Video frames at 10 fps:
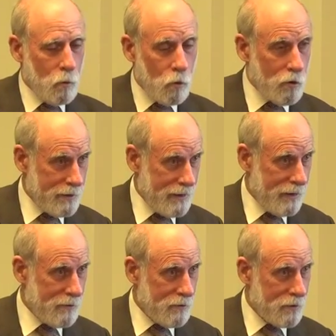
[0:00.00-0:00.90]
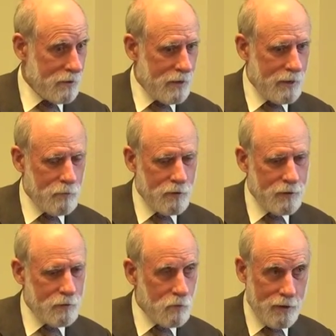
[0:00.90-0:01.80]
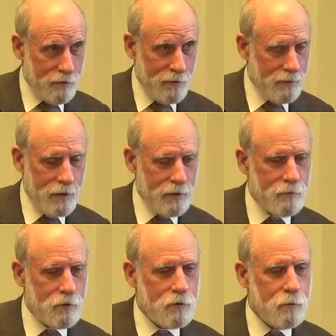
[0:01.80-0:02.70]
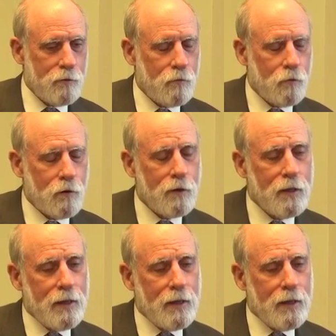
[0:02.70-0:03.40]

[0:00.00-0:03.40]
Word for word: work together and collaborate in ways that they never could before.